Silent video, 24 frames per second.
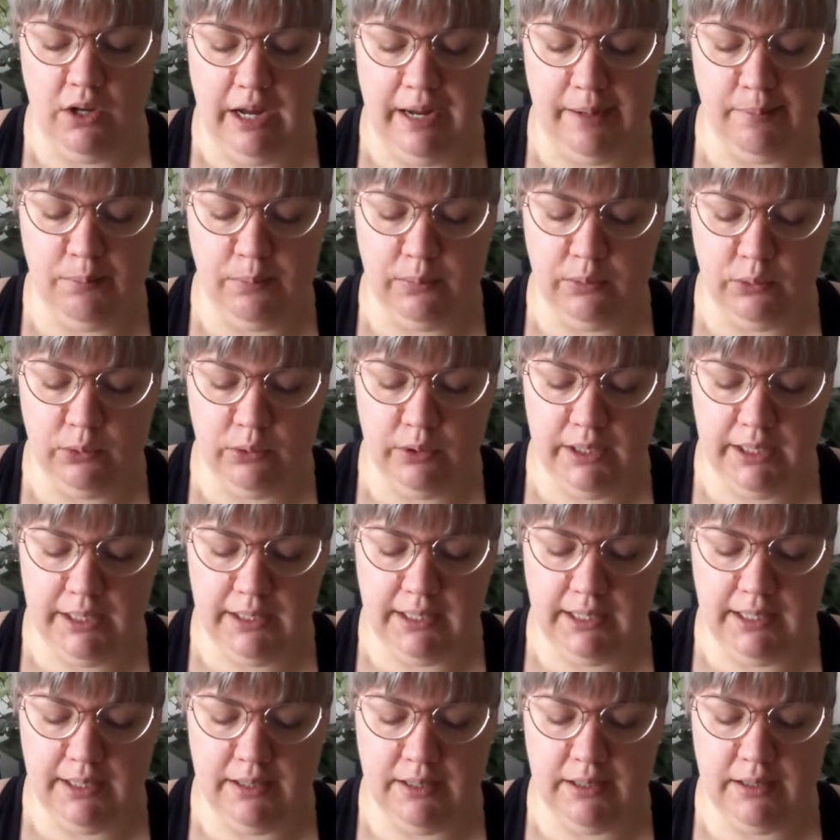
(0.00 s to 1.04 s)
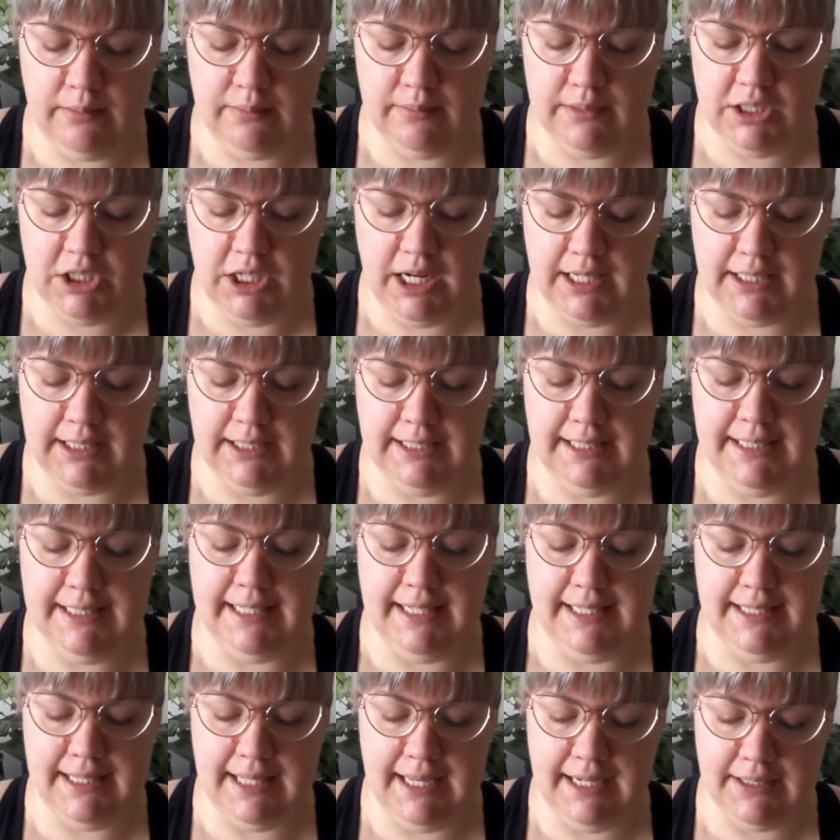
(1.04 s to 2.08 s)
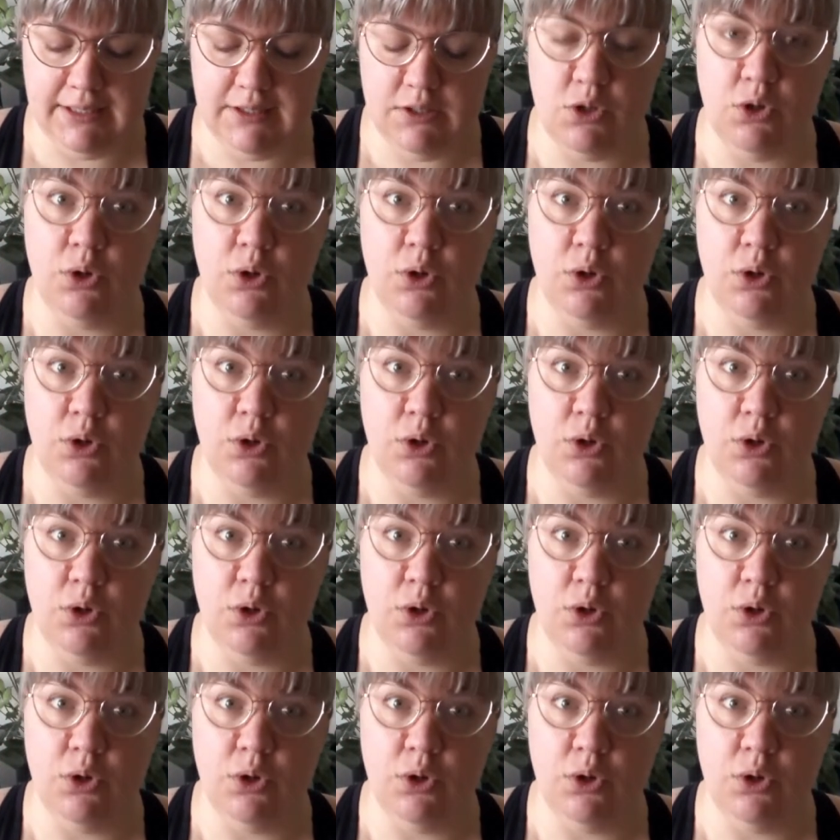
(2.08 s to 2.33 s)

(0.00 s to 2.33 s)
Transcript: I bought Jacqueline Cieslak's